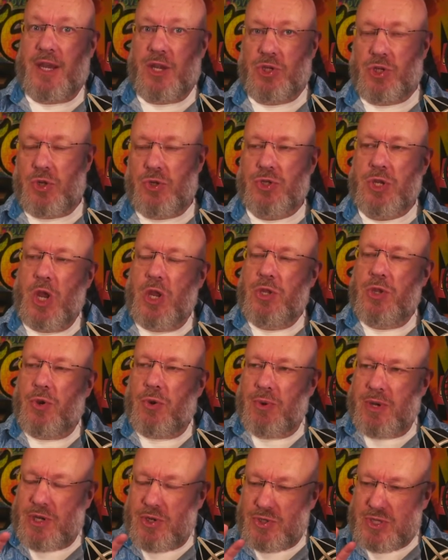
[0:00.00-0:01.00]
issues.
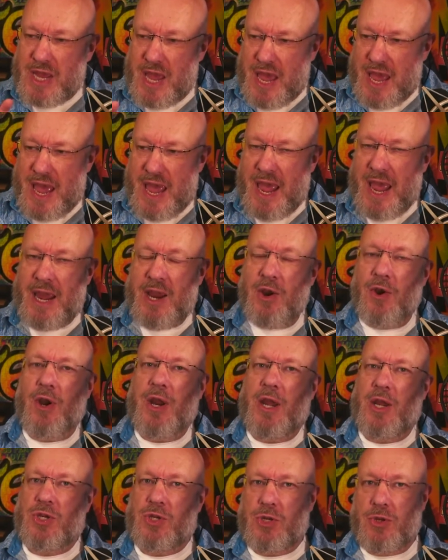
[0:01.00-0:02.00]
You can reduce
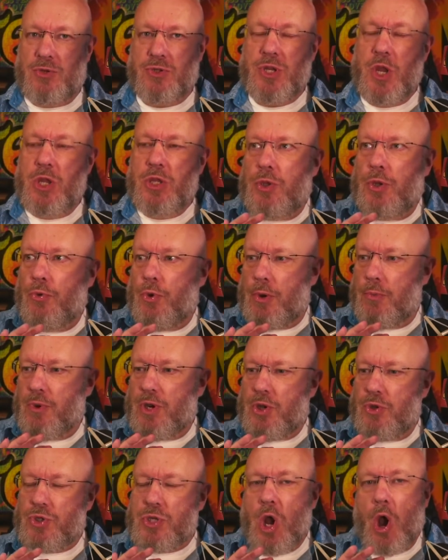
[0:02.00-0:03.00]
anger issues. You
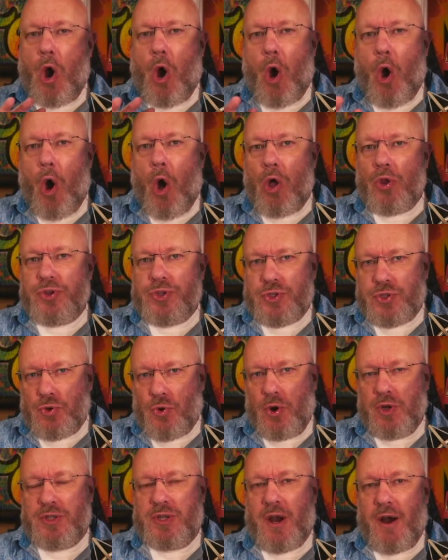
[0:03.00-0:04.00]
can reduce all
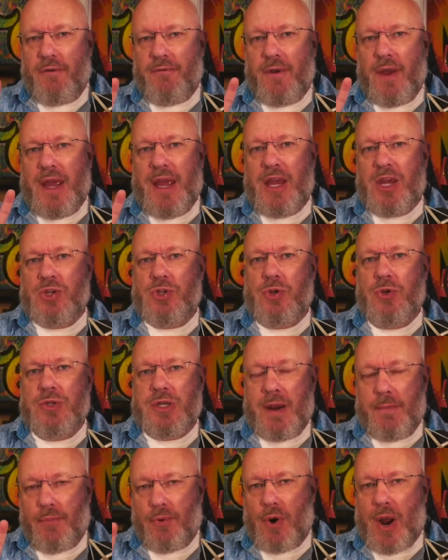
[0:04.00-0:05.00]
sorts of
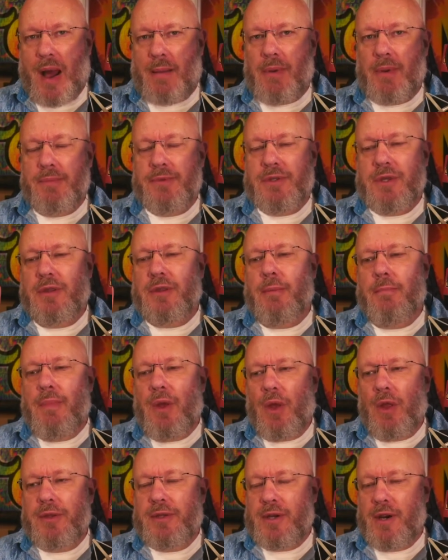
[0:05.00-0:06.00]
issues and problems that
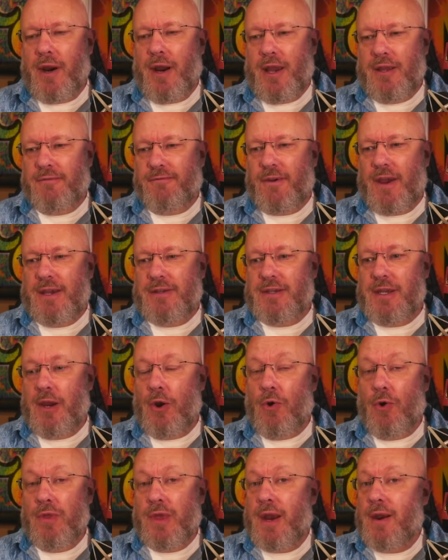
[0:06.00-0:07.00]
the military is
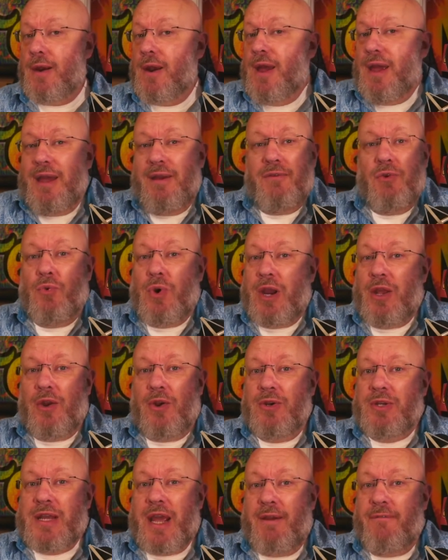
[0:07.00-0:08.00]
facing or that even
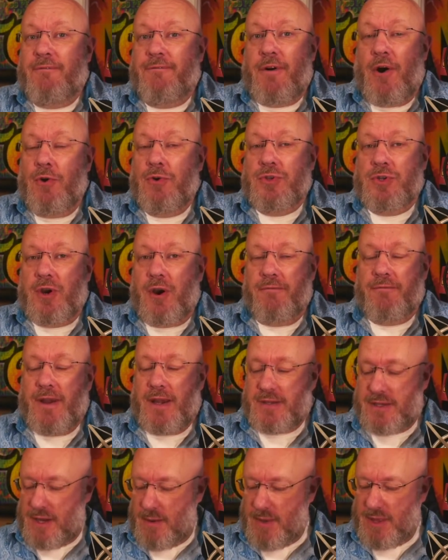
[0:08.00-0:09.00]
regular day folks are
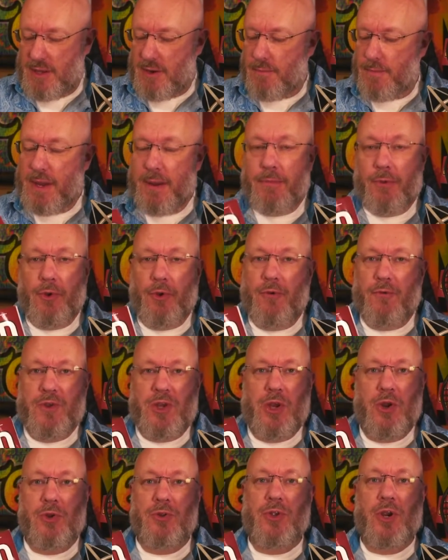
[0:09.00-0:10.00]
facing. I mean, there are people who
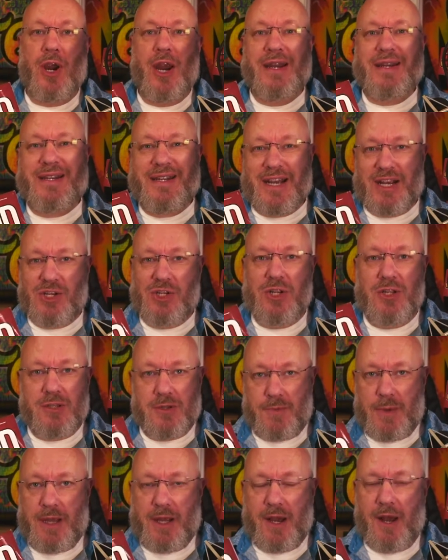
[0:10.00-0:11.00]
have cured their
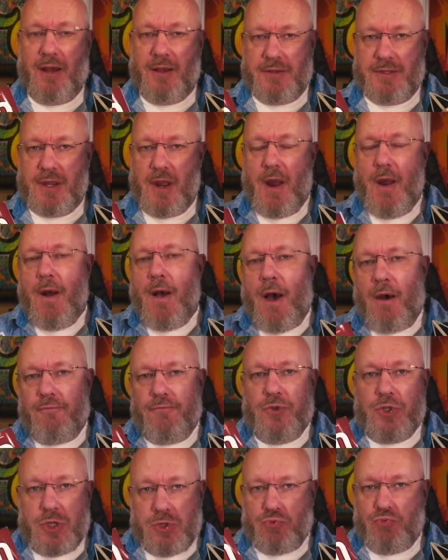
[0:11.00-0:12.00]
addictions because
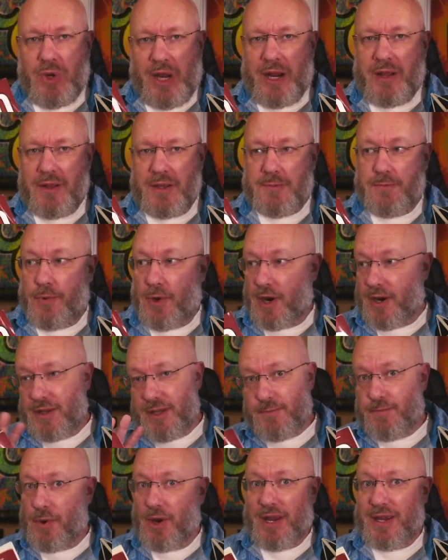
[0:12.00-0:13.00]
of just reading this
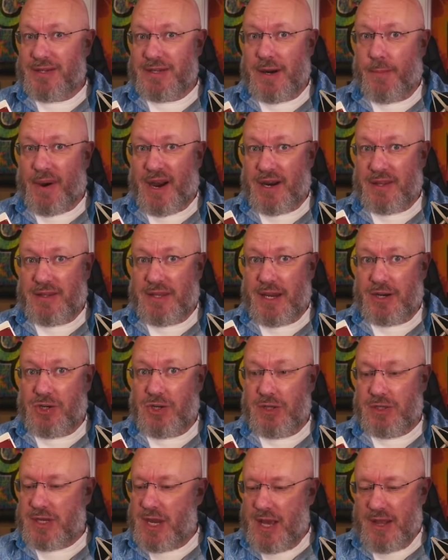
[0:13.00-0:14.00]
book. And this book isn't about
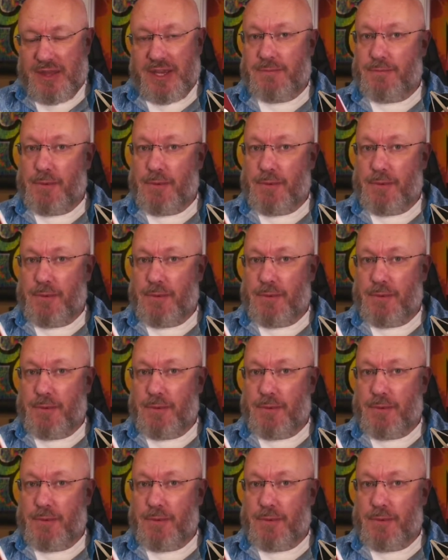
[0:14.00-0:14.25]
addictions.